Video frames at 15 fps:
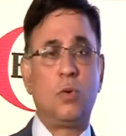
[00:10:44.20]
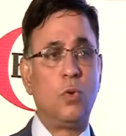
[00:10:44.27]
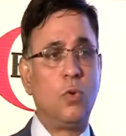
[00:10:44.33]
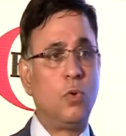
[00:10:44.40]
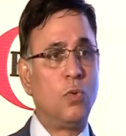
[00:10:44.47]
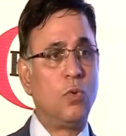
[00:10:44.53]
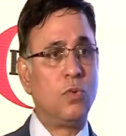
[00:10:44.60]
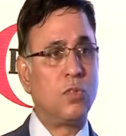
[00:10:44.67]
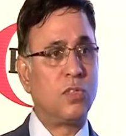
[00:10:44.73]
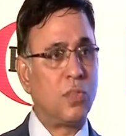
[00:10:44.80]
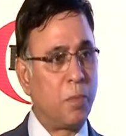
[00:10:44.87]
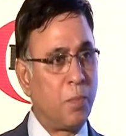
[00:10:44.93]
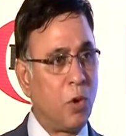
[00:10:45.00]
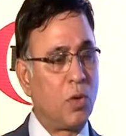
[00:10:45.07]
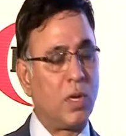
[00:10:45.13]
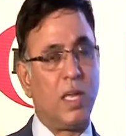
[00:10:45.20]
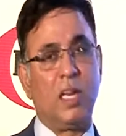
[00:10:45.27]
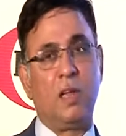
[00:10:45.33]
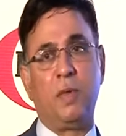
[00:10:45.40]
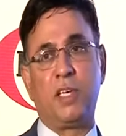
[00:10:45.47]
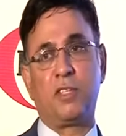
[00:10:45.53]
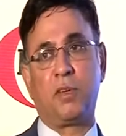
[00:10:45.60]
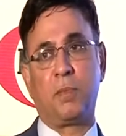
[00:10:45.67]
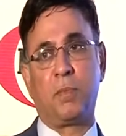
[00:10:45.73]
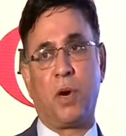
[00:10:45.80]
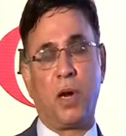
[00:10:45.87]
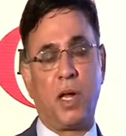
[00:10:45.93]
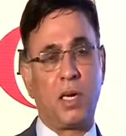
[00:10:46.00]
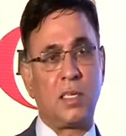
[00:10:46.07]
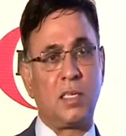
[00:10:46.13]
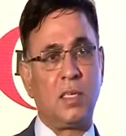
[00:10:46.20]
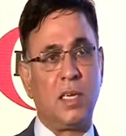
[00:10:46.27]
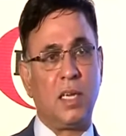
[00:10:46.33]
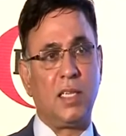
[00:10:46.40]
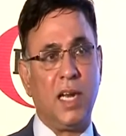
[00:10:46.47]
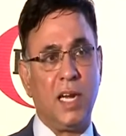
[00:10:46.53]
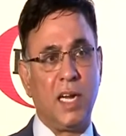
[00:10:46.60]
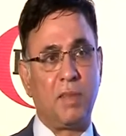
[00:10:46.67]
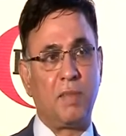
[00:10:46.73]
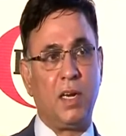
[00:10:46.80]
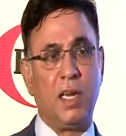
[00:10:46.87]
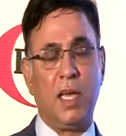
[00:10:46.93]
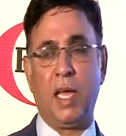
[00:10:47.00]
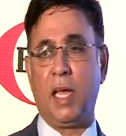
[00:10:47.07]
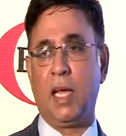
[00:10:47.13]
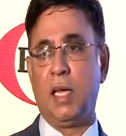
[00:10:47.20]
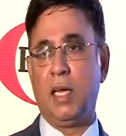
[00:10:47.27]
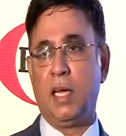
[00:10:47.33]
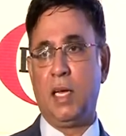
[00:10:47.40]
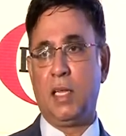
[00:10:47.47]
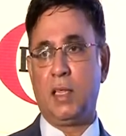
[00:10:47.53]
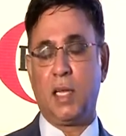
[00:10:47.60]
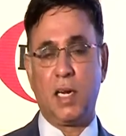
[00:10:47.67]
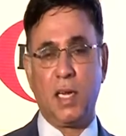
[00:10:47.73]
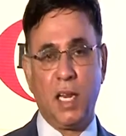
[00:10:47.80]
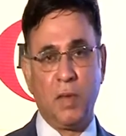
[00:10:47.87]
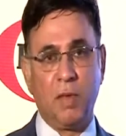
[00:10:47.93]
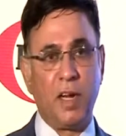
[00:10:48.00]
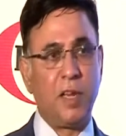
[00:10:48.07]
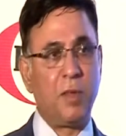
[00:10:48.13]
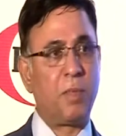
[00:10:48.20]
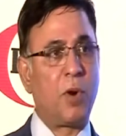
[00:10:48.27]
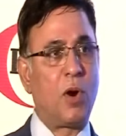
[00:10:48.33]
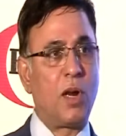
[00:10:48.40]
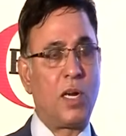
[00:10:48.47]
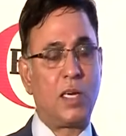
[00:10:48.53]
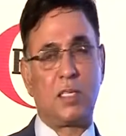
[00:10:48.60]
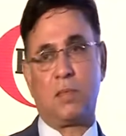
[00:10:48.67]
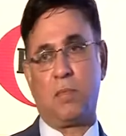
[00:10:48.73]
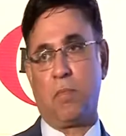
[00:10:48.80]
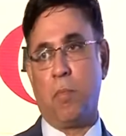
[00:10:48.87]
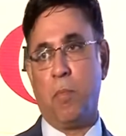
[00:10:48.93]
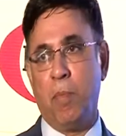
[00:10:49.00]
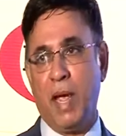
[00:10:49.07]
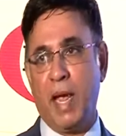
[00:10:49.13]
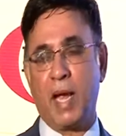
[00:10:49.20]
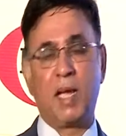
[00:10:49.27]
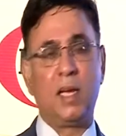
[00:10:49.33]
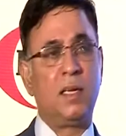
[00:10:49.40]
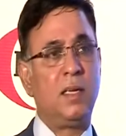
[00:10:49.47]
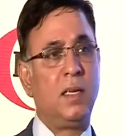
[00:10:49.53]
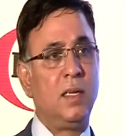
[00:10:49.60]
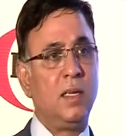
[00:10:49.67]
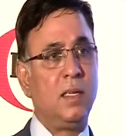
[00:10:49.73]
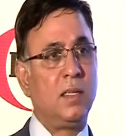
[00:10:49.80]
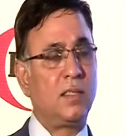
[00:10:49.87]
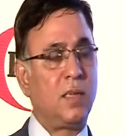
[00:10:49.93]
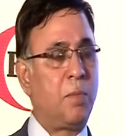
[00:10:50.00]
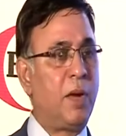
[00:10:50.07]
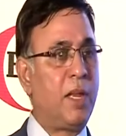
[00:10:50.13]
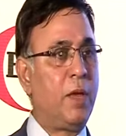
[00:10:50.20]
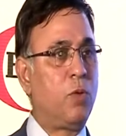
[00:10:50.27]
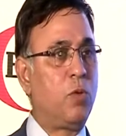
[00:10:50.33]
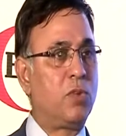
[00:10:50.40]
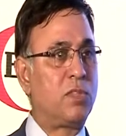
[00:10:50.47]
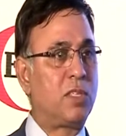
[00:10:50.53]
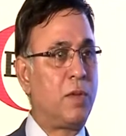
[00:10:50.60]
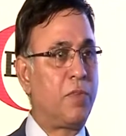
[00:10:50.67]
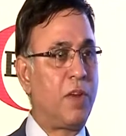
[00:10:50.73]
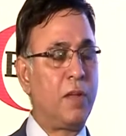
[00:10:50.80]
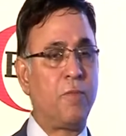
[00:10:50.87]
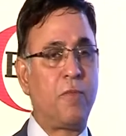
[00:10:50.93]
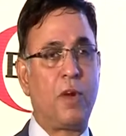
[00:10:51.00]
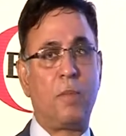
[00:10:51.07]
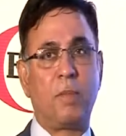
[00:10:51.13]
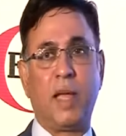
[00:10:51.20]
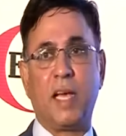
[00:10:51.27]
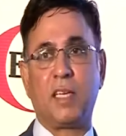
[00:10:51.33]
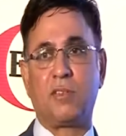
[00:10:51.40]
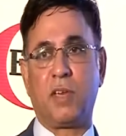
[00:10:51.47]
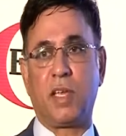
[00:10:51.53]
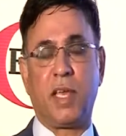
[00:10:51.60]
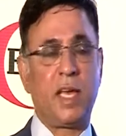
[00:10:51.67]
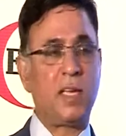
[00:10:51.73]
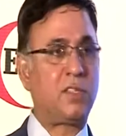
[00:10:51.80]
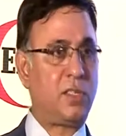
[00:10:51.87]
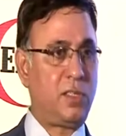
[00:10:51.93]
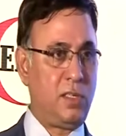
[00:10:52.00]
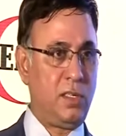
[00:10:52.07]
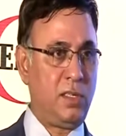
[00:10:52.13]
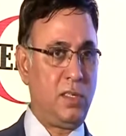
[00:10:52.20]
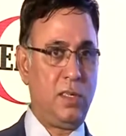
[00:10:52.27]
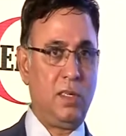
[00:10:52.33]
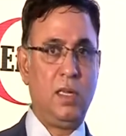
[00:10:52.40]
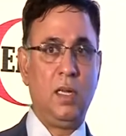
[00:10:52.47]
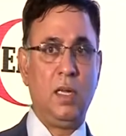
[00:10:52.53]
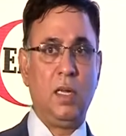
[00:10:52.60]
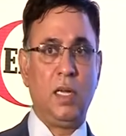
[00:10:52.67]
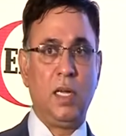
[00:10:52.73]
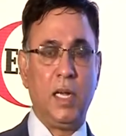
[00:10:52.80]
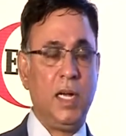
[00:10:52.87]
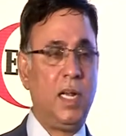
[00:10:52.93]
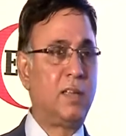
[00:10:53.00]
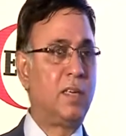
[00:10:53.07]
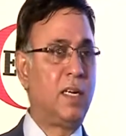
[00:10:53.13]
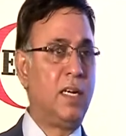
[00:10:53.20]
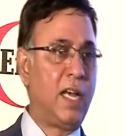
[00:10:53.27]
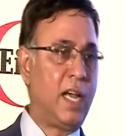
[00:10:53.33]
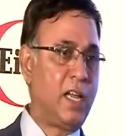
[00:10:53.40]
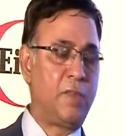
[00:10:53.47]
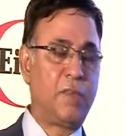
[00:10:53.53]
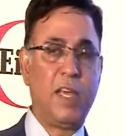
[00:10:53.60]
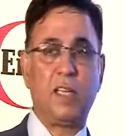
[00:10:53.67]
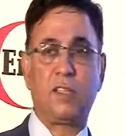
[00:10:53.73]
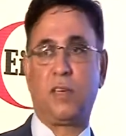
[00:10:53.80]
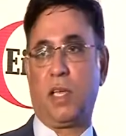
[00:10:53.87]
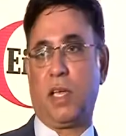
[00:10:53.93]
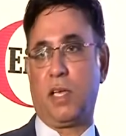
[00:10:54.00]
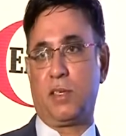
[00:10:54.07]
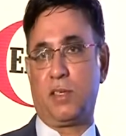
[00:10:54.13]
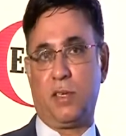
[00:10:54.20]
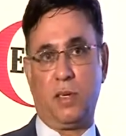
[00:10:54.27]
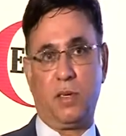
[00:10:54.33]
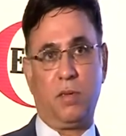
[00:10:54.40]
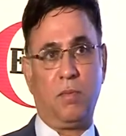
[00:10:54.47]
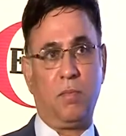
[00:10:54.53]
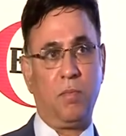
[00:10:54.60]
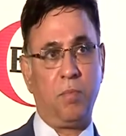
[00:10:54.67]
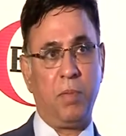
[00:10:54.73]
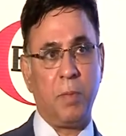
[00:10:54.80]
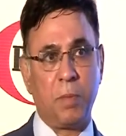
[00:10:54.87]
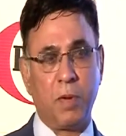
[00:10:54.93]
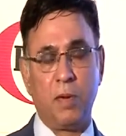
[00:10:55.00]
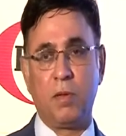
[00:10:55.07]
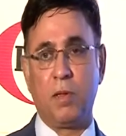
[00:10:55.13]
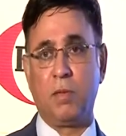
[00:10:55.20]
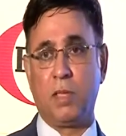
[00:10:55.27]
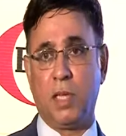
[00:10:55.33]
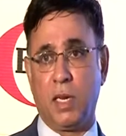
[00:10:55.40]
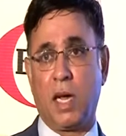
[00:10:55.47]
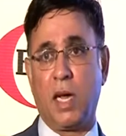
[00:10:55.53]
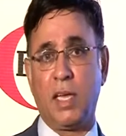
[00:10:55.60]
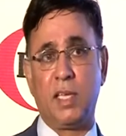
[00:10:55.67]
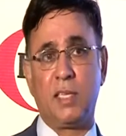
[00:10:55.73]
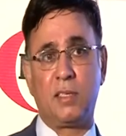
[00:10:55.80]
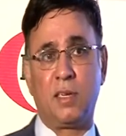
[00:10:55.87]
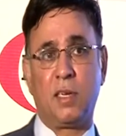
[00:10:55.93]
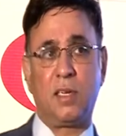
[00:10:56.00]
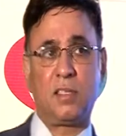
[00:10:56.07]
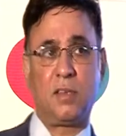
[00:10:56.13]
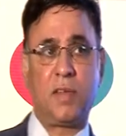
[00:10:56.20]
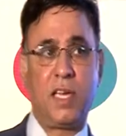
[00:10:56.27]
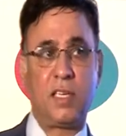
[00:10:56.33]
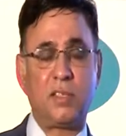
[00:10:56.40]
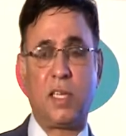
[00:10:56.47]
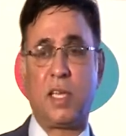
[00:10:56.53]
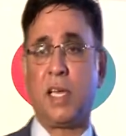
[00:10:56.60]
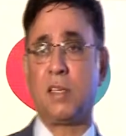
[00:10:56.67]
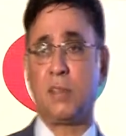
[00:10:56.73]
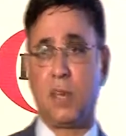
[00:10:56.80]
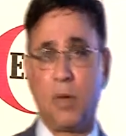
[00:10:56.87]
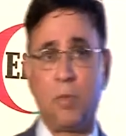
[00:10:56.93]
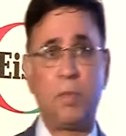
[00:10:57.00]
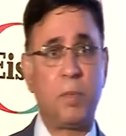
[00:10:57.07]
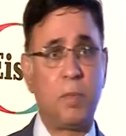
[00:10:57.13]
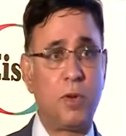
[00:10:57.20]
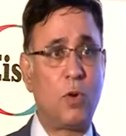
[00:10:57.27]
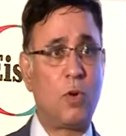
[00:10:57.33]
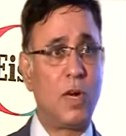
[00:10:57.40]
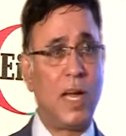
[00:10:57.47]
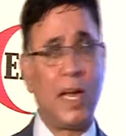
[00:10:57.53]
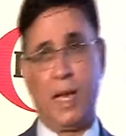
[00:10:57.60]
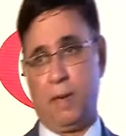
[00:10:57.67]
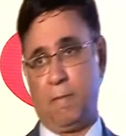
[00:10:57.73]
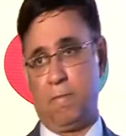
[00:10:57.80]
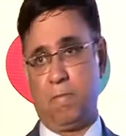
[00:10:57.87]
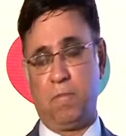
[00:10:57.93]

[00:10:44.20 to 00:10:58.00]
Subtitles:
to support innovation products. At the end of the day, that innovative products make somebody who is suffering from gastric cancer, he doesn't die of gastric cancer. People, the high incidence of gastric cancer, now people don't die.